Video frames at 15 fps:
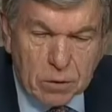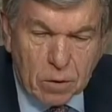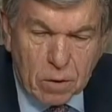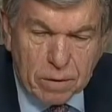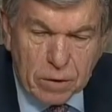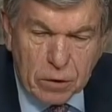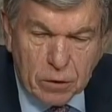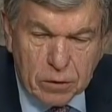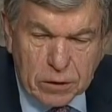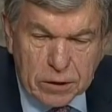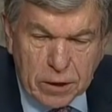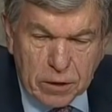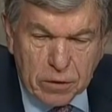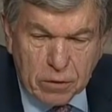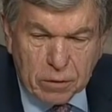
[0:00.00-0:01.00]
Irving, you
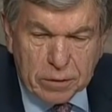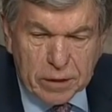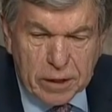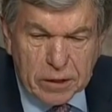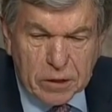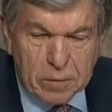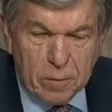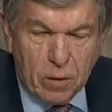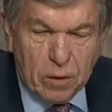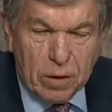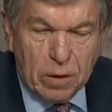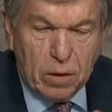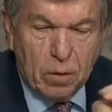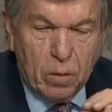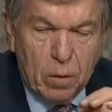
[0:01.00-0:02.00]
said in your
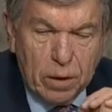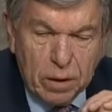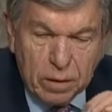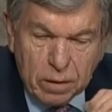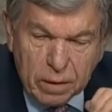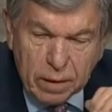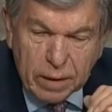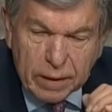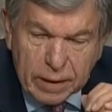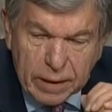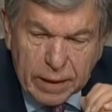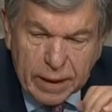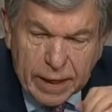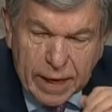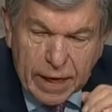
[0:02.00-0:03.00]
testimony that when
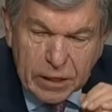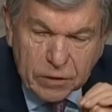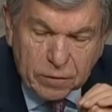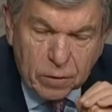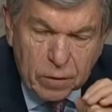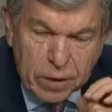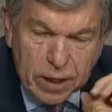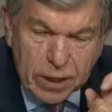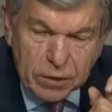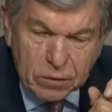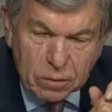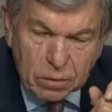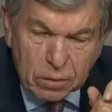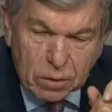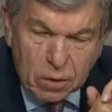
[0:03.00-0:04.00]
asked for
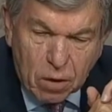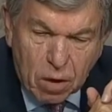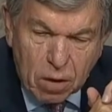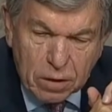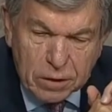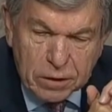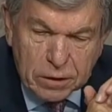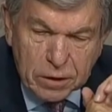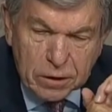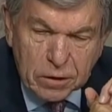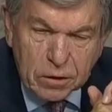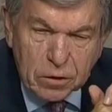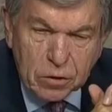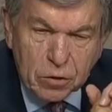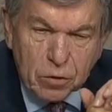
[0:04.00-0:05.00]
National Guard
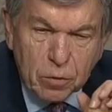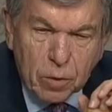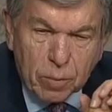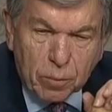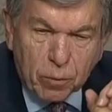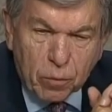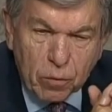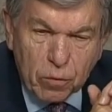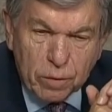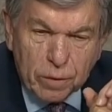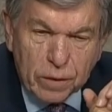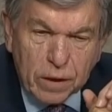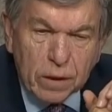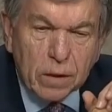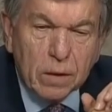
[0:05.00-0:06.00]
assistance, you
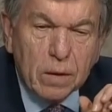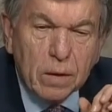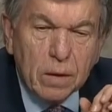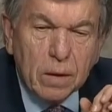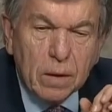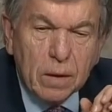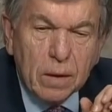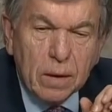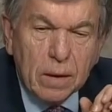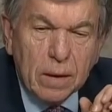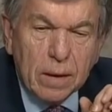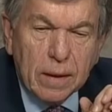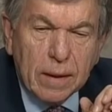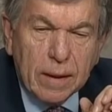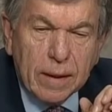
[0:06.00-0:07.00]
approved it.
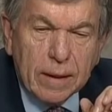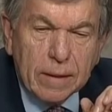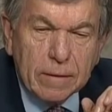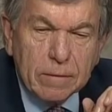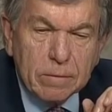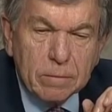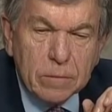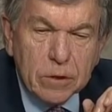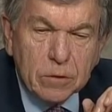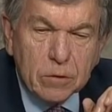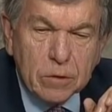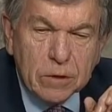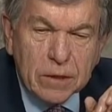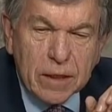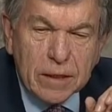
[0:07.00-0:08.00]

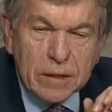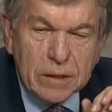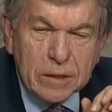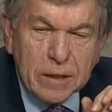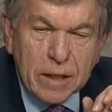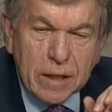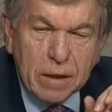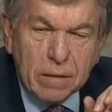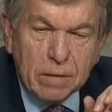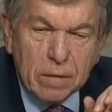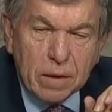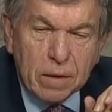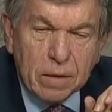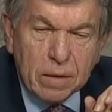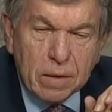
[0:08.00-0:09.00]
Mr. Sun stated
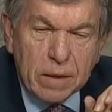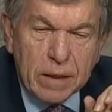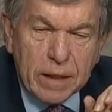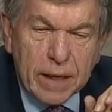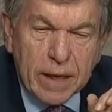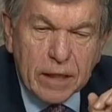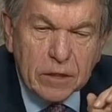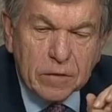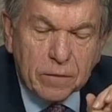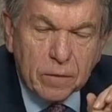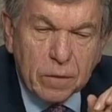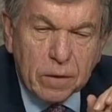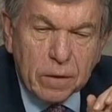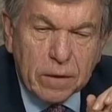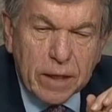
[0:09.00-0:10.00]
that he asked
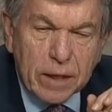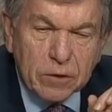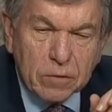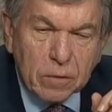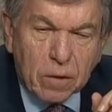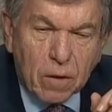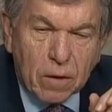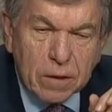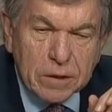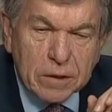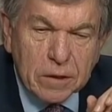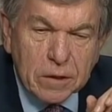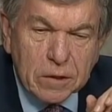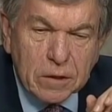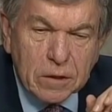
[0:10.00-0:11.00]
for the National Guard
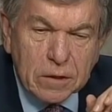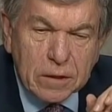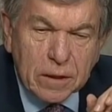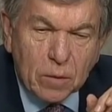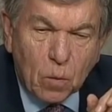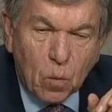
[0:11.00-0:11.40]
assistance at